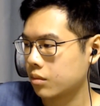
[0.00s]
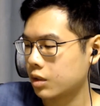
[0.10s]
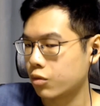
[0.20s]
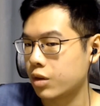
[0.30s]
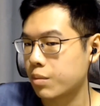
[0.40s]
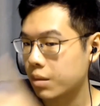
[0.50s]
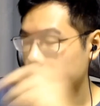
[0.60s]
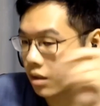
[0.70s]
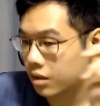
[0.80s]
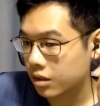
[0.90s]

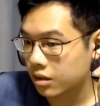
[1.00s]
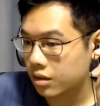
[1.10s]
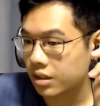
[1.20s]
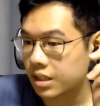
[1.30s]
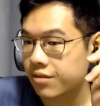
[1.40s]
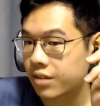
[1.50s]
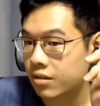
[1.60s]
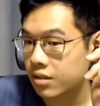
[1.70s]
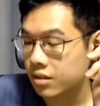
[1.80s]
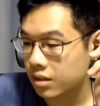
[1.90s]
Remember the
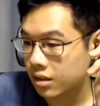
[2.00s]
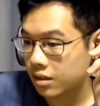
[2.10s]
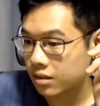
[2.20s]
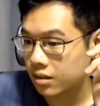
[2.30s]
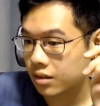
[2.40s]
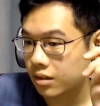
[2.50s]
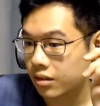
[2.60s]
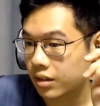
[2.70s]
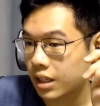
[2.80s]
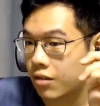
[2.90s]
Pharisees?
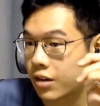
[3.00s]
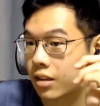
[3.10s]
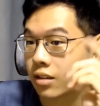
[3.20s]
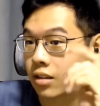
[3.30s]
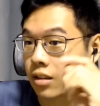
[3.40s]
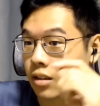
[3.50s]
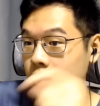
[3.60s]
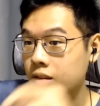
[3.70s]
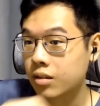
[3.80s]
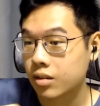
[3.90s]
They read
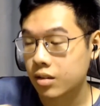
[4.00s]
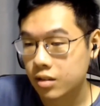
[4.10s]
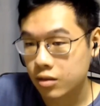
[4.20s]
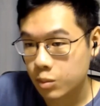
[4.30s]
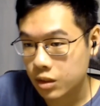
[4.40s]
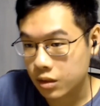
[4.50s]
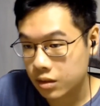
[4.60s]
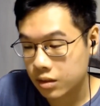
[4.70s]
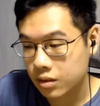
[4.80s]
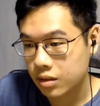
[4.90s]
the
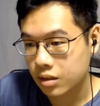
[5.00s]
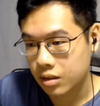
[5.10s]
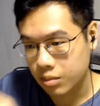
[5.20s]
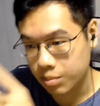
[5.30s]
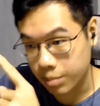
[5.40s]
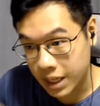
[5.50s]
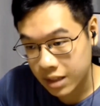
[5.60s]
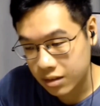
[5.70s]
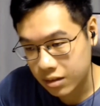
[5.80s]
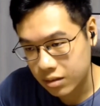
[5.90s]
scriptures,
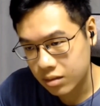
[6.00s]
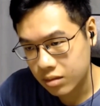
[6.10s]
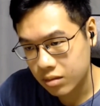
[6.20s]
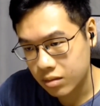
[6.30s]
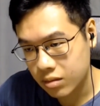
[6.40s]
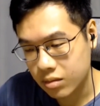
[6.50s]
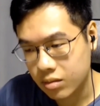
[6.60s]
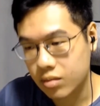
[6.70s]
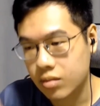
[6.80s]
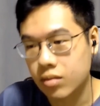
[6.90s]
but
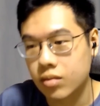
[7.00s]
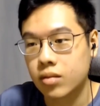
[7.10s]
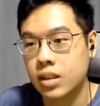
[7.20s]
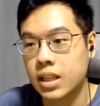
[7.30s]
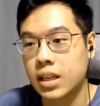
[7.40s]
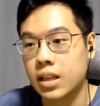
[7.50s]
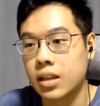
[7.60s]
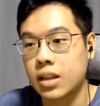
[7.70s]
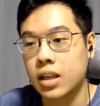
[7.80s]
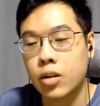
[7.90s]
they
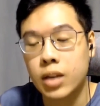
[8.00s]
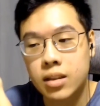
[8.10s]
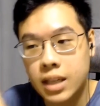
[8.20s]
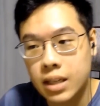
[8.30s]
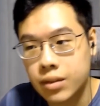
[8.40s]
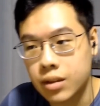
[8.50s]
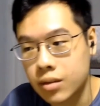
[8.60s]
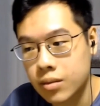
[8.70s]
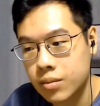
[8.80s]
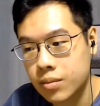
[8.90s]
cannot enter heaven.
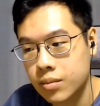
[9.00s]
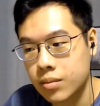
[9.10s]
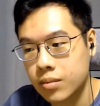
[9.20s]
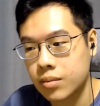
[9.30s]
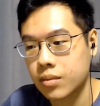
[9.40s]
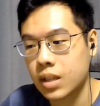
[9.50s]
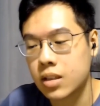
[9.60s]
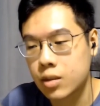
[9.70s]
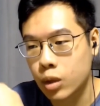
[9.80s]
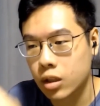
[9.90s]
That
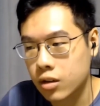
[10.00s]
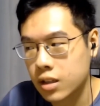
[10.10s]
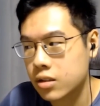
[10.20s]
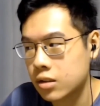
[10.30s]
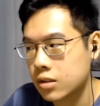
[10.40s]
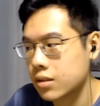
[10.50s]
is what Christ Jesus